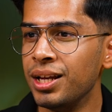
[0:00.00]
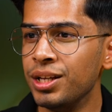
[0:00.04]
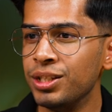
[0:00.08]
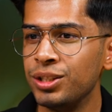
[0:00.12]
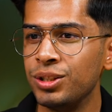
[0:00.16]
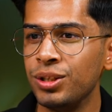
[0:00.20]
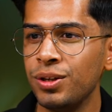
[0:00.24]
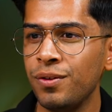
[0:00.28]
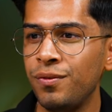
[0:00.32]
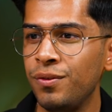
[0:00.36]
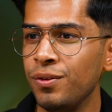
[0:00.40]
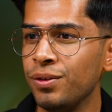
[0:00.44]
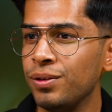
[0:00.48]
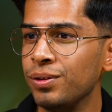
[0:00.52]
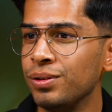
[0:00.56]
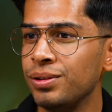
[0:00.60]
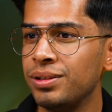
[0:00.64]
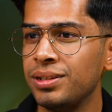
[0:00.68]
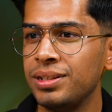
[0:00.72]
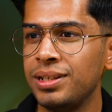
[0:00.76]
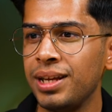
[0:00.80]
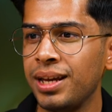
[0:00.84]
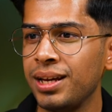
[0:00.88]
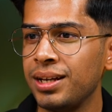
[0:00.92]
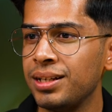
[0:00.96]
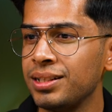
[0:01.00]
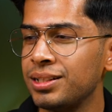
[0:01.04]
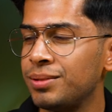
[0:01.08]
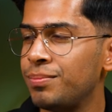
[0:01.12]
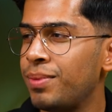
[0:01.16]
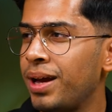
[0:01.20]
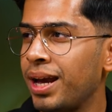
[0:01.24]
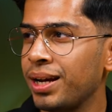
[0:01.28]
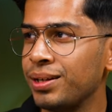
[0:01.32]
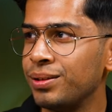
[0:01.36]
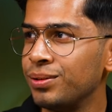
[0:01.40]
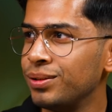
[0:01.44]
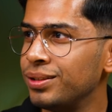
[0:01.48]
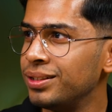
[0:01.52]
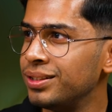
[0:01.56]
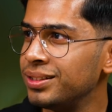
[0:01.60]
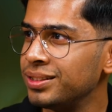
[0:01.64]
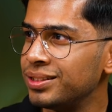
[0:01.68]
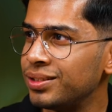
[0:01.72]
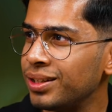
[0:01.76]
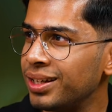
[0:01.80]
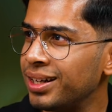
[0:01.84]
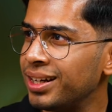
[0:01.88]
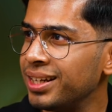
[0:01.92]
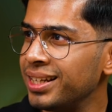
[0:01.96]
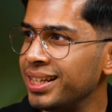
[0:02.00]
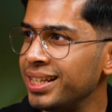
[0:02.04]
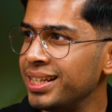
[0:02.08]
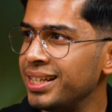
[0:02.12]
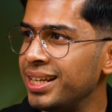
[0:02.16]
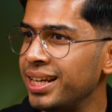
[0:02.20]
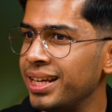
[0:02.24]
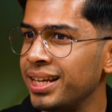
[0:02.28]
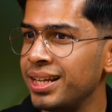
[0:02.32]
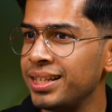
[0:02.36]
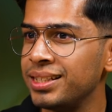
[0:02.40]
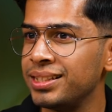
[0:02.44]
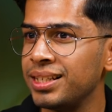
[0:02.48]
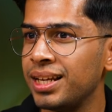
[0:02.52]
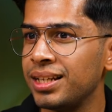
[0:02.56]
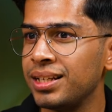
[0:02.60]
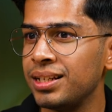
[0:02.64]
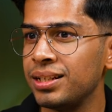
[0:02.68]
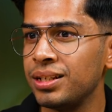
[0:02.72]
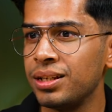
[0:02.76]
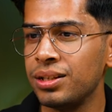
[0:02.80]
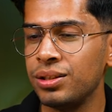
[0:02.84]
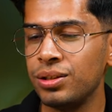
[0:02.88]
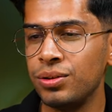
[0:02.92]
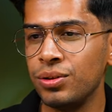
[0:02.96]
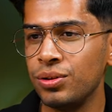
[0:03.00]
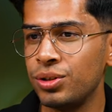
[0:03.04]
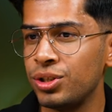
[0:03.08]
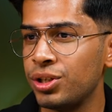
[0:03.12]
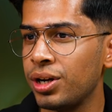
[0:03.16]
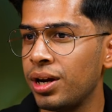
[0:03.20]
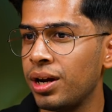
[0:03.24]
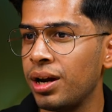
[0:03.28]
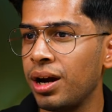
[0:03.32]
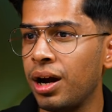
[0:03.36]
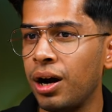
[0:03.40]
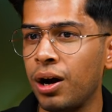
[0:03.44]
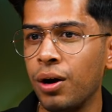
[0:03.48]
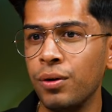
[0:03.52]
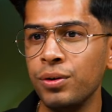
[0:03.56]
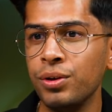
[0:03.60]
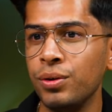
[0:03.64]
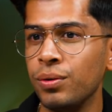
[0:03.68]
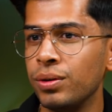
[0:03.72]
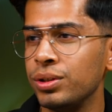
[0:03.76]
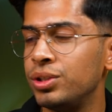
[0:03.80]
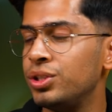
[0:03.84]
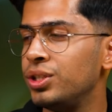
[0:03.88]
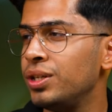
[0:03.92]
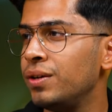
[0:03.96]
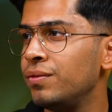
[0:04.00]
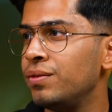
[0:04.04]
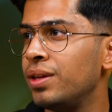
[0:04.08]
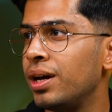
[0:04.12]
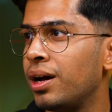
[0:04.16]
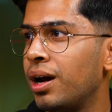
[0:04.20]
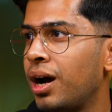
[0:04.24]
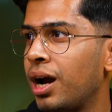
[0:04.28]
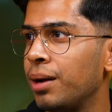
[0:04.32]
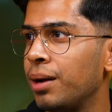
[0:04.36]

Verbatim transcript: So if you could take us back to those early days and to share how you achieved that